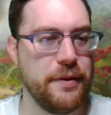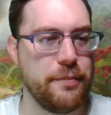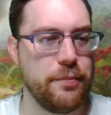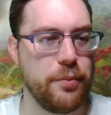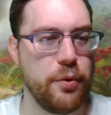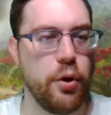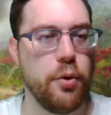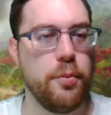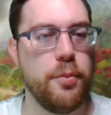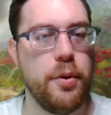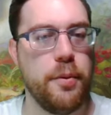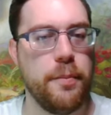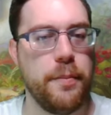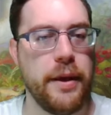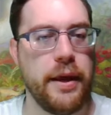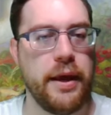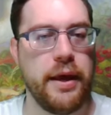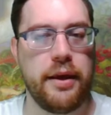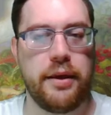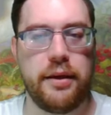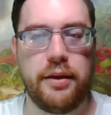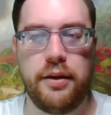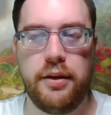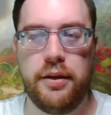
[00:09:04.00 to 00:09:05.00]
promo
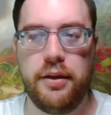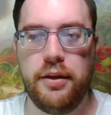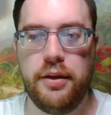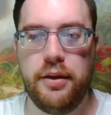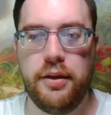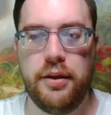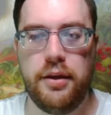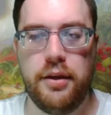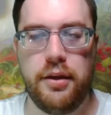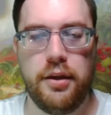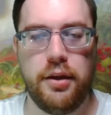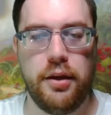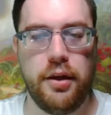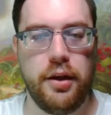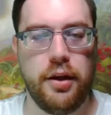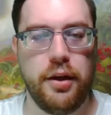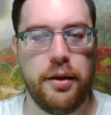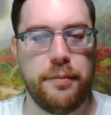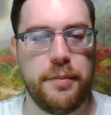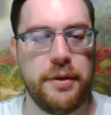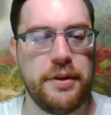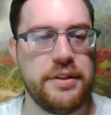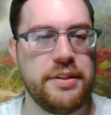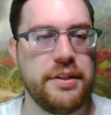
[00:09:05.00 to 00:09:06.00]
pack,
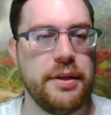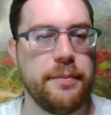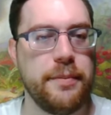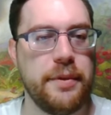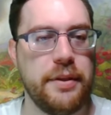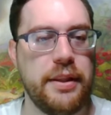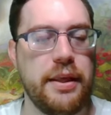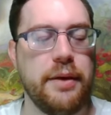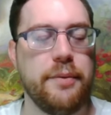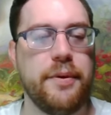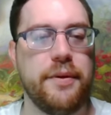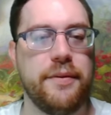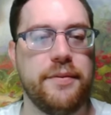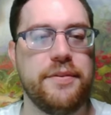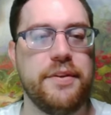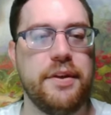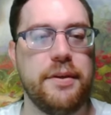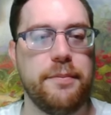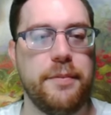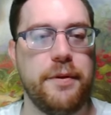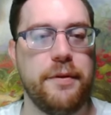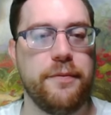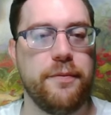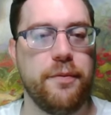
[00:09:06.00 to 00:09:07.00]
but it's something that we've seen
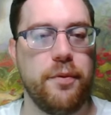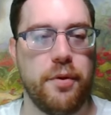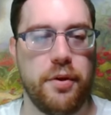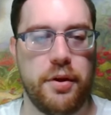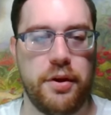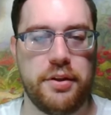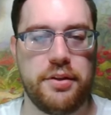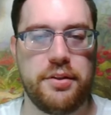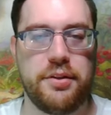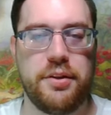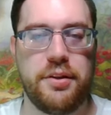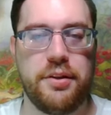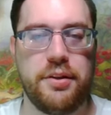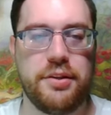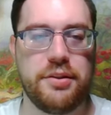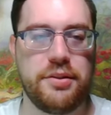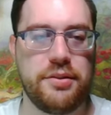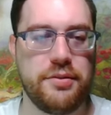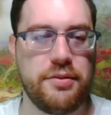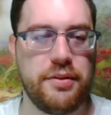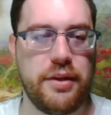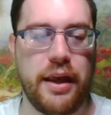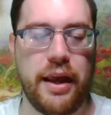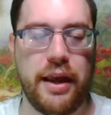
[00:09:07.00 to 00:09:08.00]
before, and
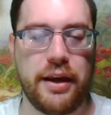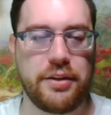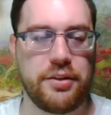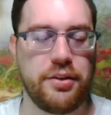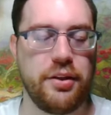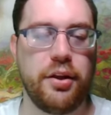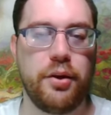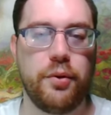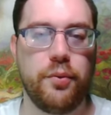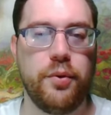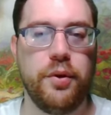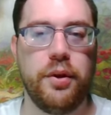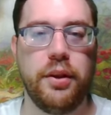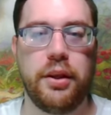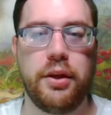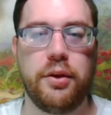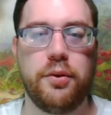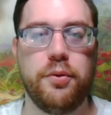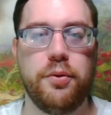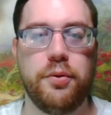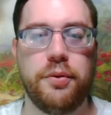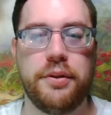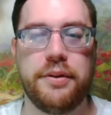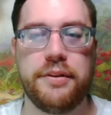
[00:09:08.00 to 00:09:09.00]
it's actually a really
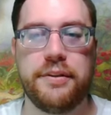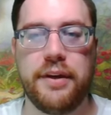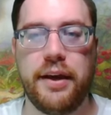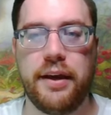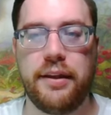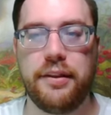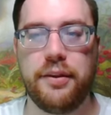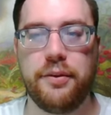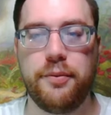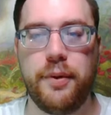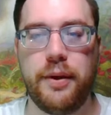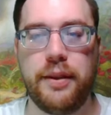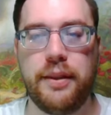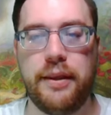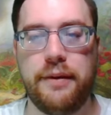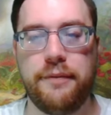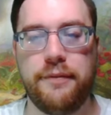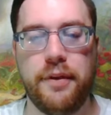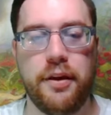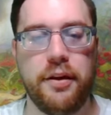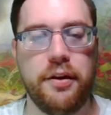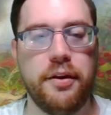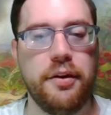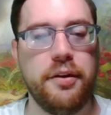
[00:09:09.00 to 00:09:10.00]
cool design the way they've
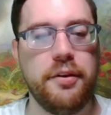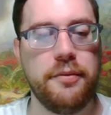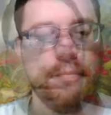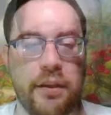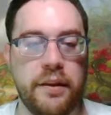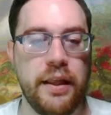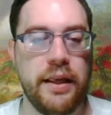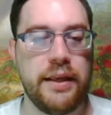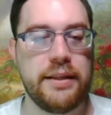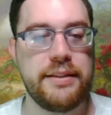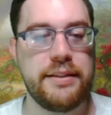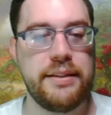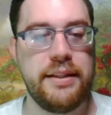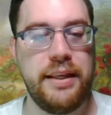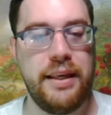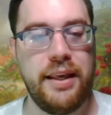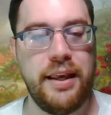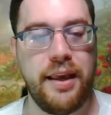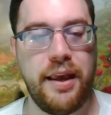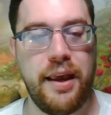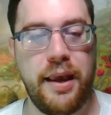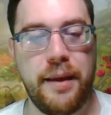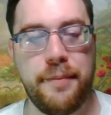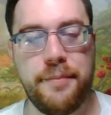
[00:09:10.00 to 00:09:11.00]
done it. And last, the
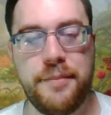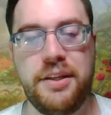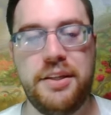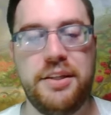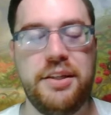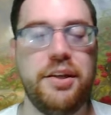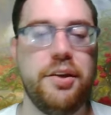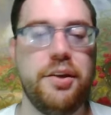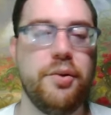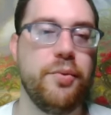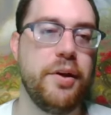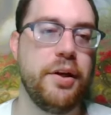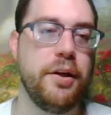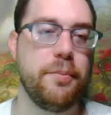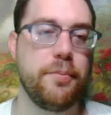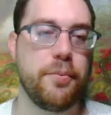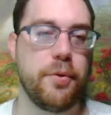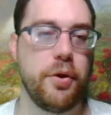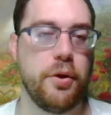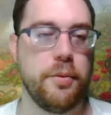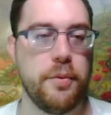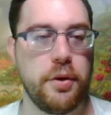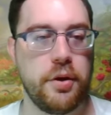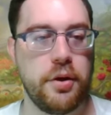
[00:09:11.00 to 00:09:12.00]
MTG Arena
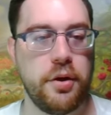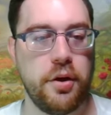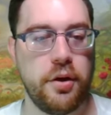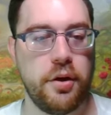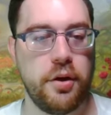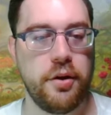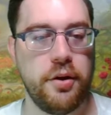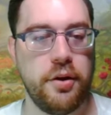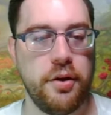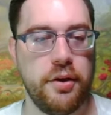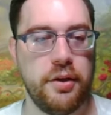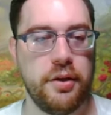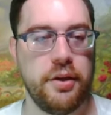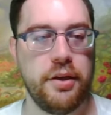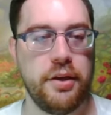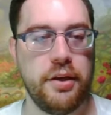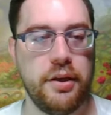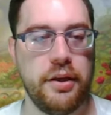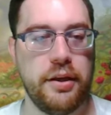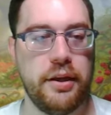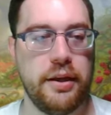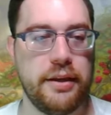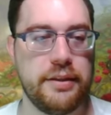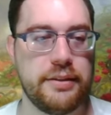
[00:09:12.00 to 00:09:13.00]
promo card
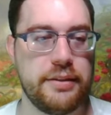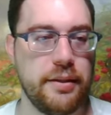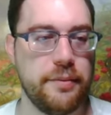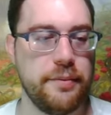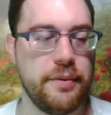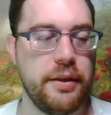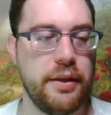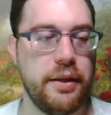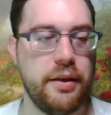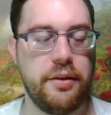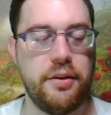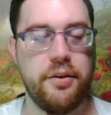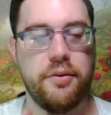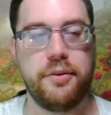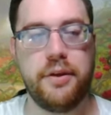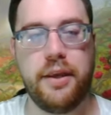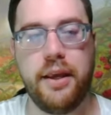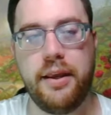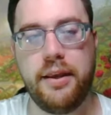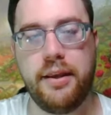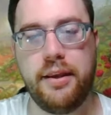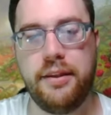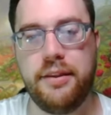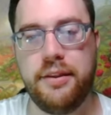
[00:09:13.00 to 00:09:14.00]
is something that you'll
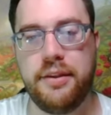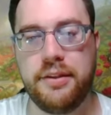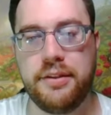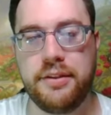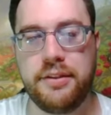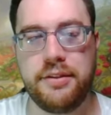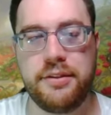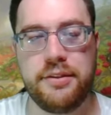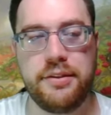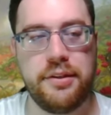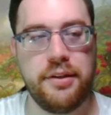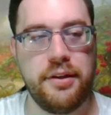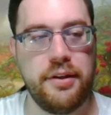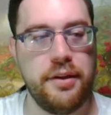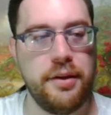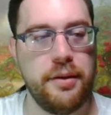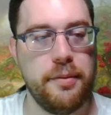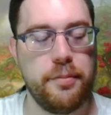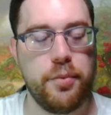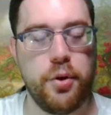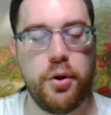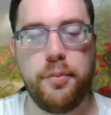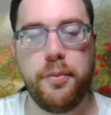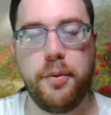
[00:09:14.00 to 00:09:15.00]
get in this
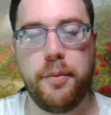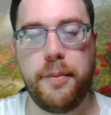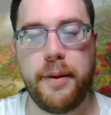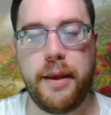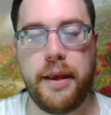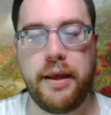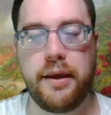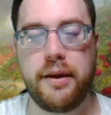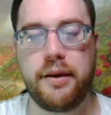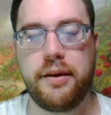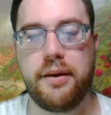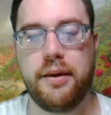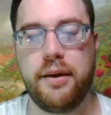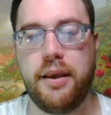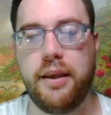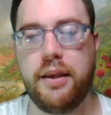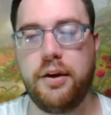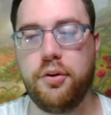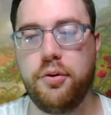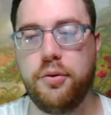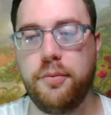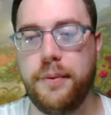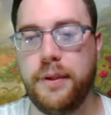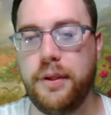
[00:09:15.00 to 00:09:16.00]
promo pack, and
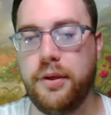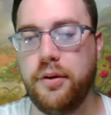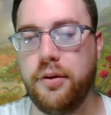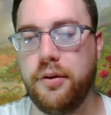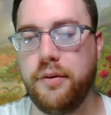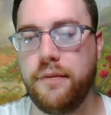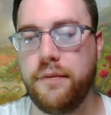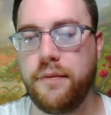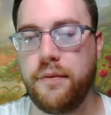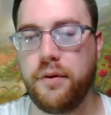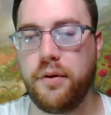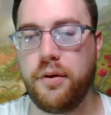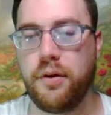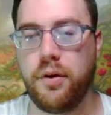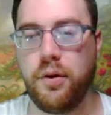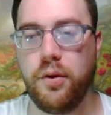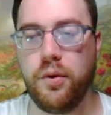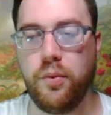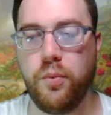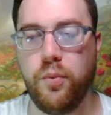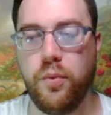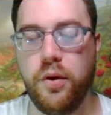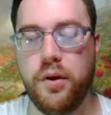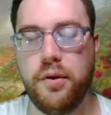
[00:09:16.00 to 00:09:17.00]
it'll be good for
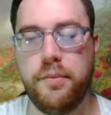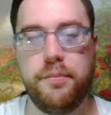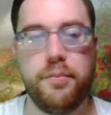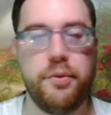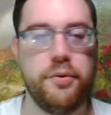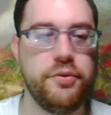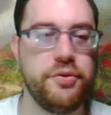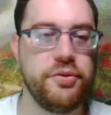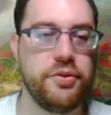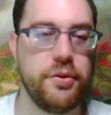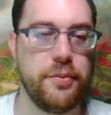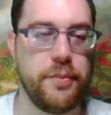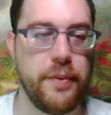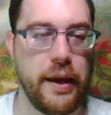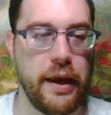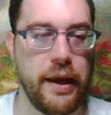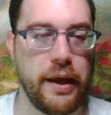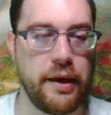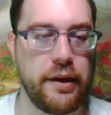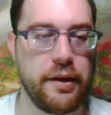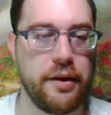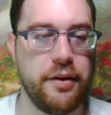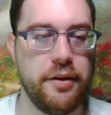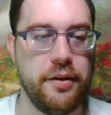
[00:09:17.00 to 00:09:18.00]
1 booster
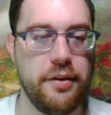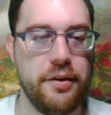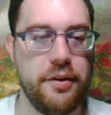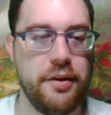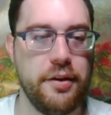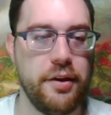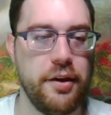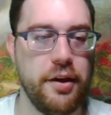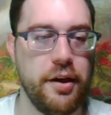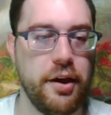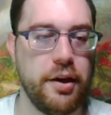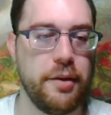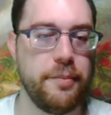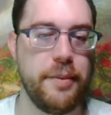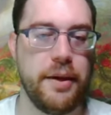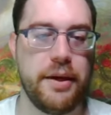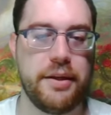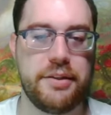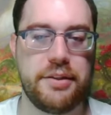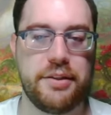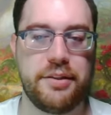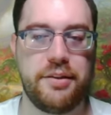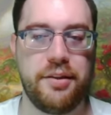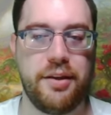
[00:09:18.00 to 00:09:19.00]
pack on
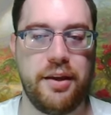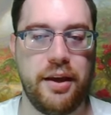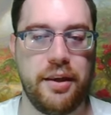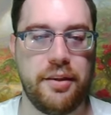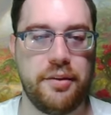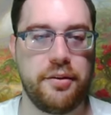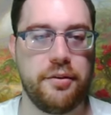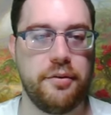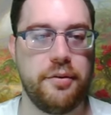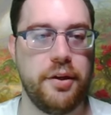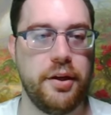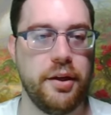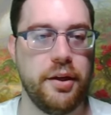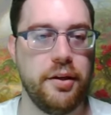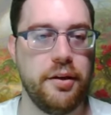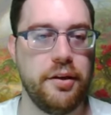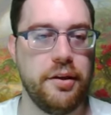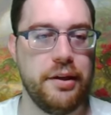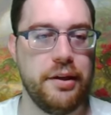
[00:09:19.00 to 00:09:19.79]
Magic the Gathering Arena.